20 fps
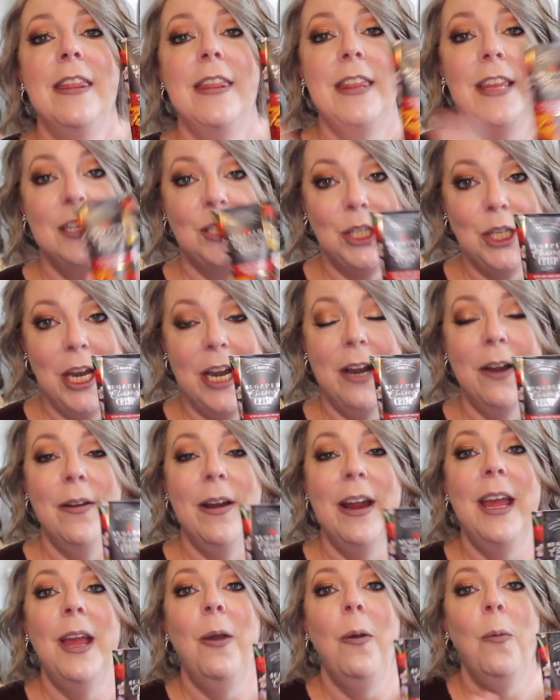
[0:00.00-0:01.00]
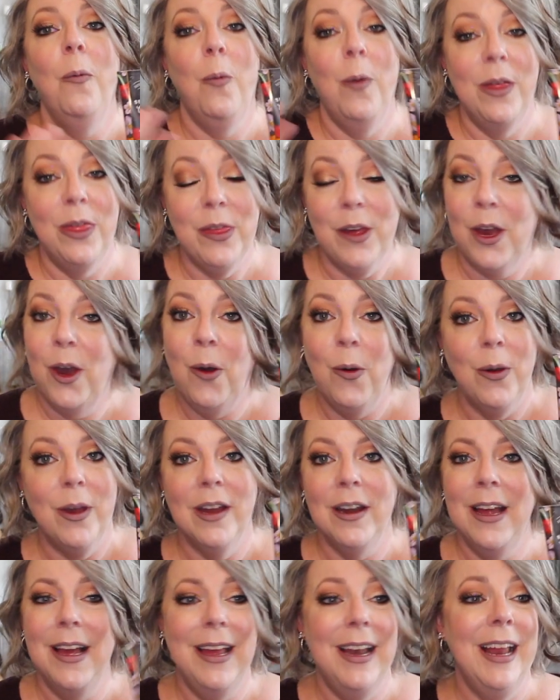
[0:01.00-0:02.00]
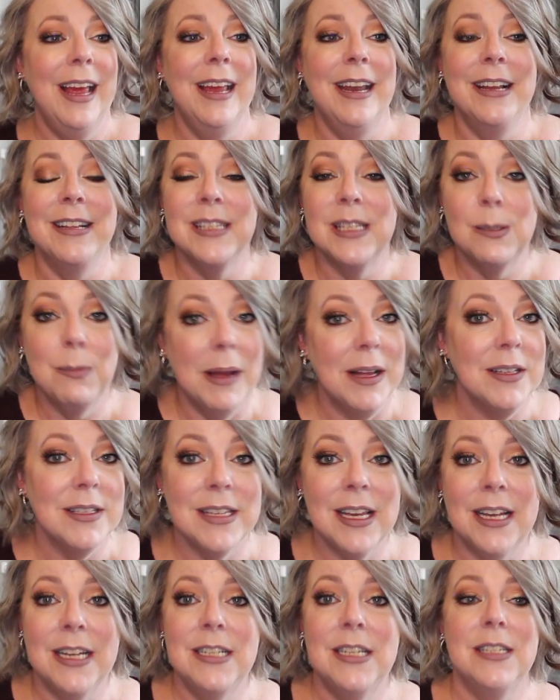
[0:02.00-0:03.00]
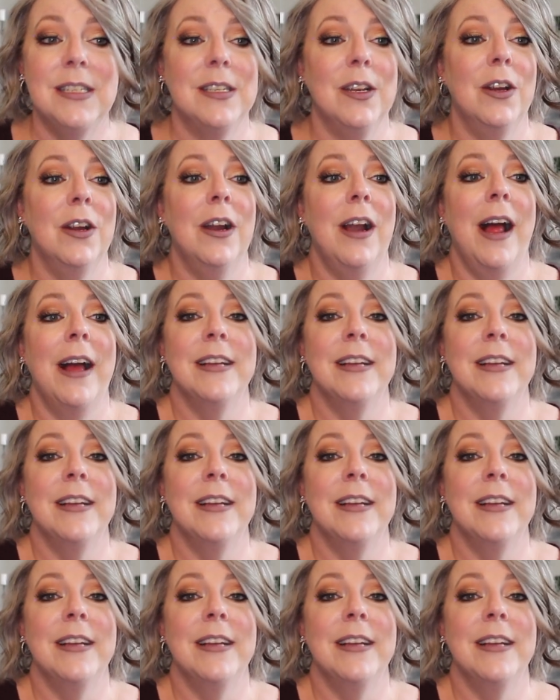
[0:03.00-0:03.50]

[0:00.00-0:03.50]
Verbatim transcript: the cherry with the coconut and it smells like a dessert.